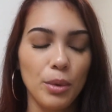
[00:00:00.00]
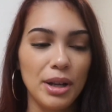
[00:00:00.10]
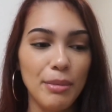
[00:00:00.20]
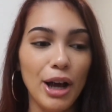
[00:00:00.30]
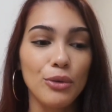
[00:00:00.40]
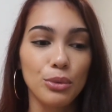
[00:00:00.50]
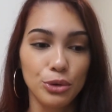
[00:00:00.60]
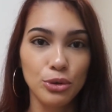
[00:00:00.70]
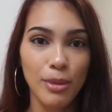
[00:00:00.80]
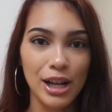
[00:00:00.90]
in my
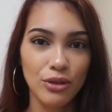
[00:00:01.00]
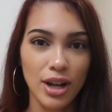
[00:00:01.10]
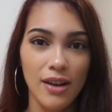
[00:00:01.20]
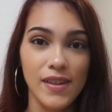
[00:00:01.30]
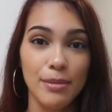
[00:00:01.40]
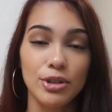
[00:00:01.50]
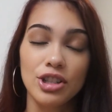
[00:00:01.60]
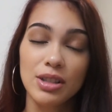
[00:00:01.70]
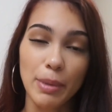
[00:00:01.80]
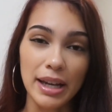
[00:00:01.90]
room I don't have that
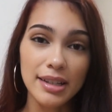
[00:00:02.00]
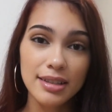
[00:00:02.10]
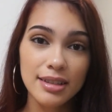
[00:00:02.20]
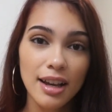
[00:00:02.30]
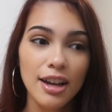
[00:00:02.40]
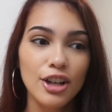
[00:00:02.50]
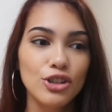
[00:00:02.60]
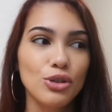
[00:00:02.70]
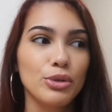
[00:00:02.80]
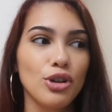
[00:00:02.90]
much space,
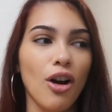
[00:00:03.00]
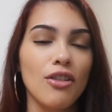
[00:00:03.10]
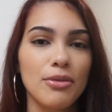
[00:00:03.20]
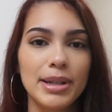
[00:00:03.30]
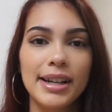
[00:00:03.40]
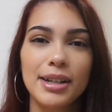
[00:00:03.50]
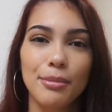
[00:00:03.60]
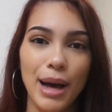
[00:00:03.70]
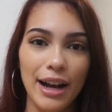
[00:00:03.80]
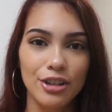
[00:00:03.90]
so it's hard for me to get a
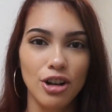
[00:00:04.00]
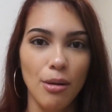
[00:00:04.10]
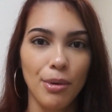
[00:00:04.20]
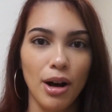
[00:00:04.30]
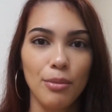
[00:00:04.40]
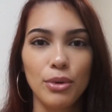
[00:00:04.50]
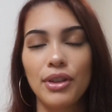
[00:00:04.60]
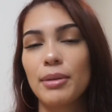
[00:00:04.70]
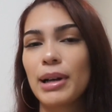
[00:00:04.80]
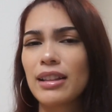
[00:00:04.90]
backdrop up with
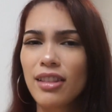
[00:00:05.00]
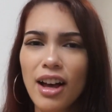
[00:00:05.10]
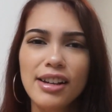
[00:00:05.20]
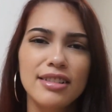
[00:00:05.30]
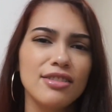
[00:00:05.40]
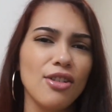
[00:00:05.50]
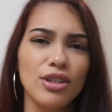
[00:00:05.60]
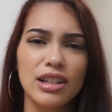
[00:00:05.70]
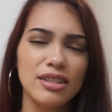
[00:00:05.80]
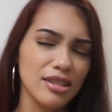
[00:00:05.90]
like my lights and all
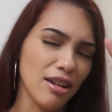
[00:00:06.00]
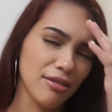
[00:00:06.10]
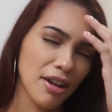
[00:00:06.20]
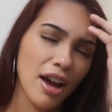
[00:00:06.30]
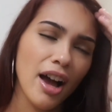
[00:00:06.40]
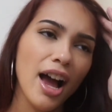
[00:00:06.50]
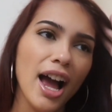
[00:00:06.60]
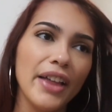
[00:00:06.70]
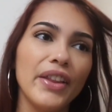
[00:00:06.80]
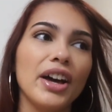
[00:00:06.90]
that stuff.
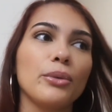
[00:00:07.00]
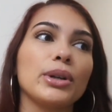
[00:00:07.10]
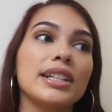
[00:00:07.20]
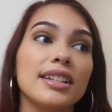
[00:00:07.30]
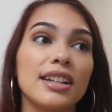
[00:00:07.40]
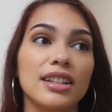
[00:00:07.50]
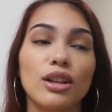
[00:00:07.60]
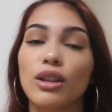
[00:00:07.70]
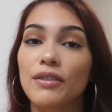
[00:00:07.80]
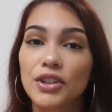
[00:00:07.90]
And then when I did it in
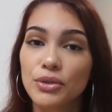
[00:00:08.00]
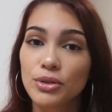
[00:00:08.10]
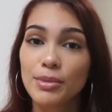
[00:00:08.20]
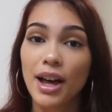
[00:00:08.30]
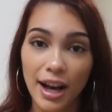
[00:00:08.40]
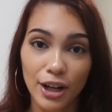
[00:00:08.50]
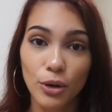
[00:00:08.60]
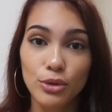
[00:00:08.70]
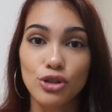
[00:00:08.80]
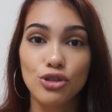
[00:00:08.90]
the living room, the
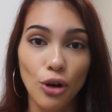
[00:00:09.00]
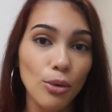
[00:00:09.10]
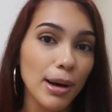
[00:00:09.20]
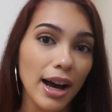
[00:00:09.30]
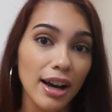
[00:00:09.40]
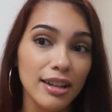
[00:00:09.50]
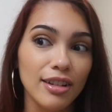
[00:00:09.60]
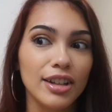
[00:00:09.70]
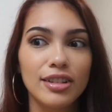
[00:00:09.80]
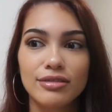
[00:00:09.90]
echo was so bad,
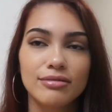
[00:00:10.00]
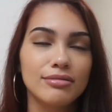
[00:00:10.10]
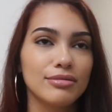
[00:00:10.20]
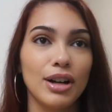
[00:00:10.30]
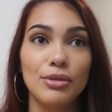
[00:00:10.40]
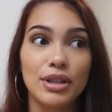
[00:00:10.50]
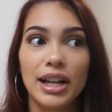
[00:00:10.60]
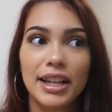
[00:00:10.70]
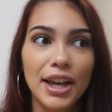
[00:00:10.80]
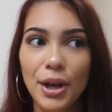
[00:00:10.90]
like I was like,
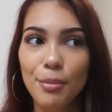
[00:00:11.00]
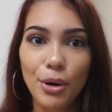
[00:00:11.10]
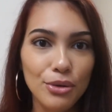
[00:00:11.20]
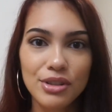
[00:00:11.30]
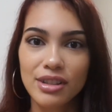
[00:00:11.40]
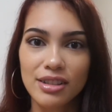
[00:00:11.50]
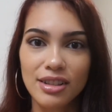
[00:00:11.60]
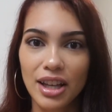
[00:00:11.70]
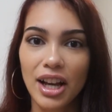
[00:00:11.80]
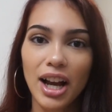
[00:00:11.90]
I can't post
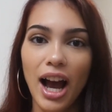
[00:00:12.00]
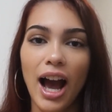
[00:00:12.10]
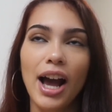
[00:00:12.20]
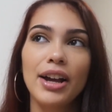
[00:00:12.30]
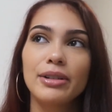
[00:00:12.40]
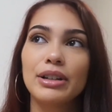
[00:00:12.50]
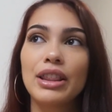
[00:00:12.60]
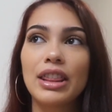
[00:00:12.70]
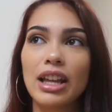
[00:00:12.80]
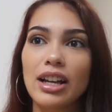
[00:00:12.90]
this. Like, I
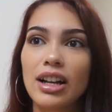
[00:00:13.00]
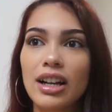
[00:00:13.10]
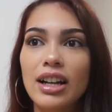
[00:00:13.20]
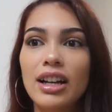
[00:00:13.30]
think